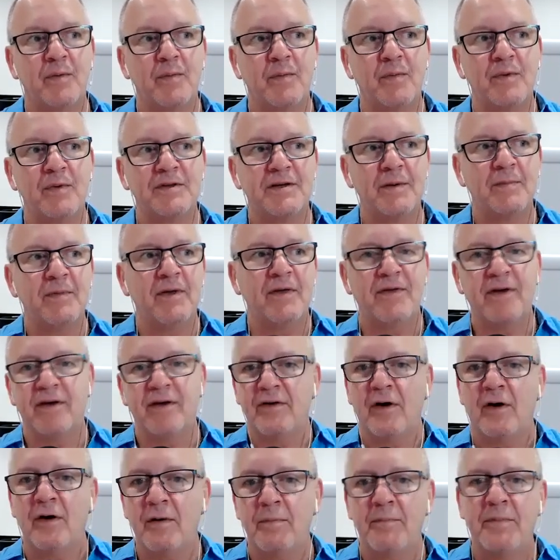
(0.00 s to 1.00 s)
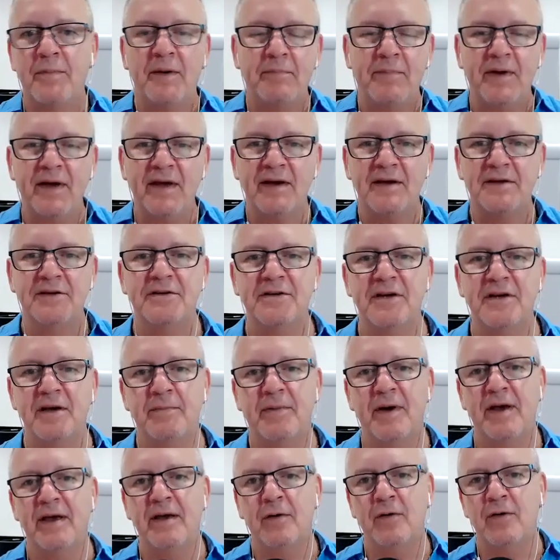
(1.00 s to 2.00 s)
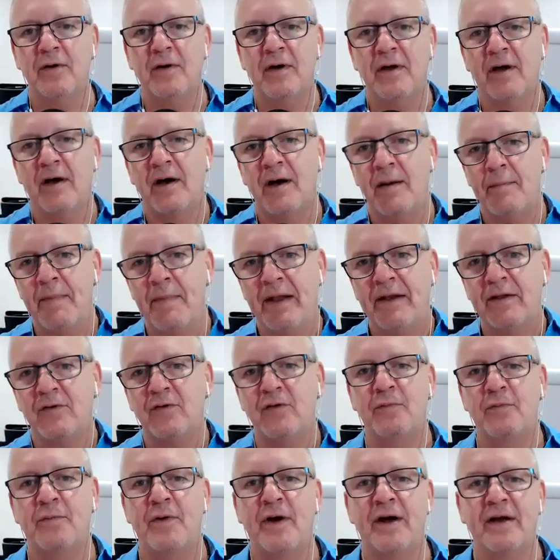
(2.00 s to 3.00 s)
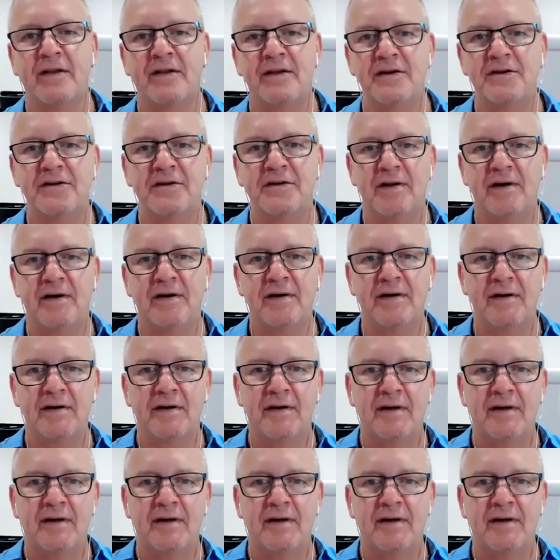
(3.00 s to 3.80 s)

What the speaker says: when somebody thinks, but being a GP or a medical practitioner,